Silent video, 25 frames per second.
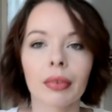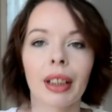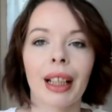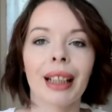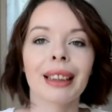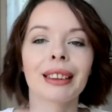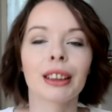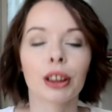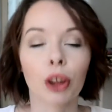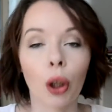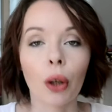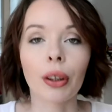
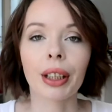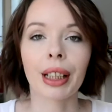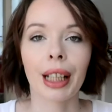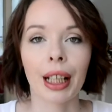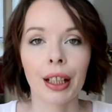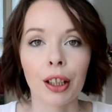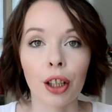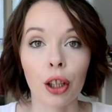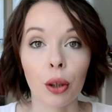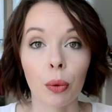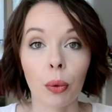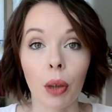it's not the
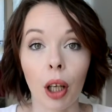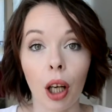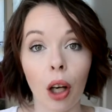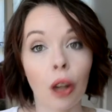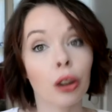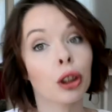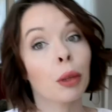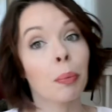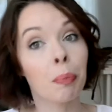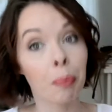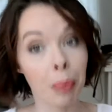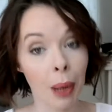end of the
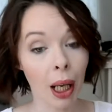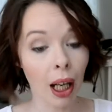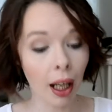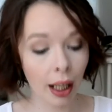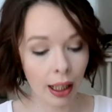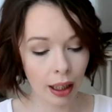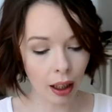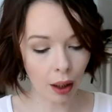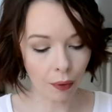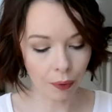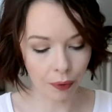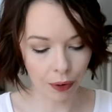world, but
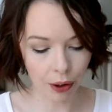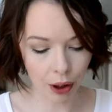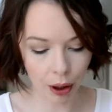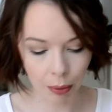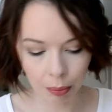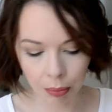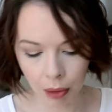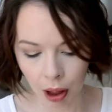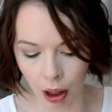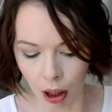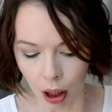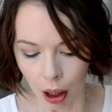I love
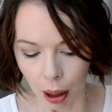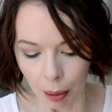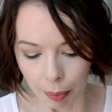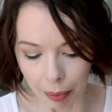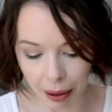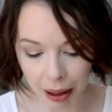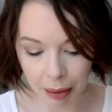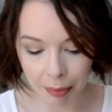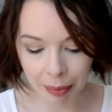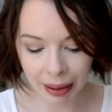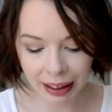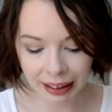them.
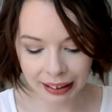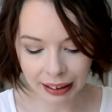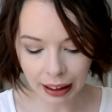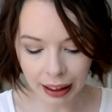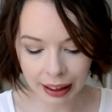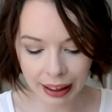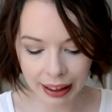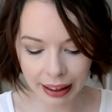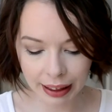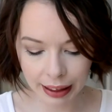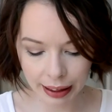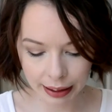But it means
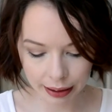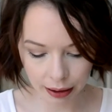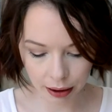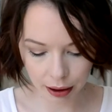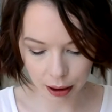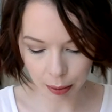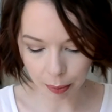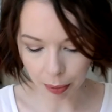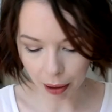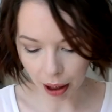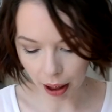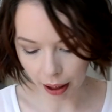I needed
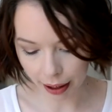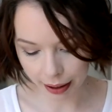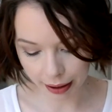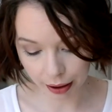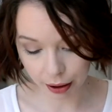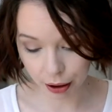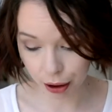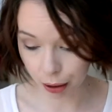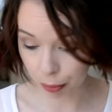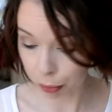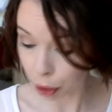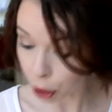to buy
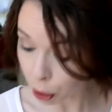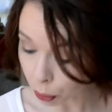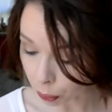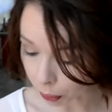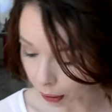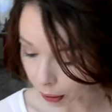some new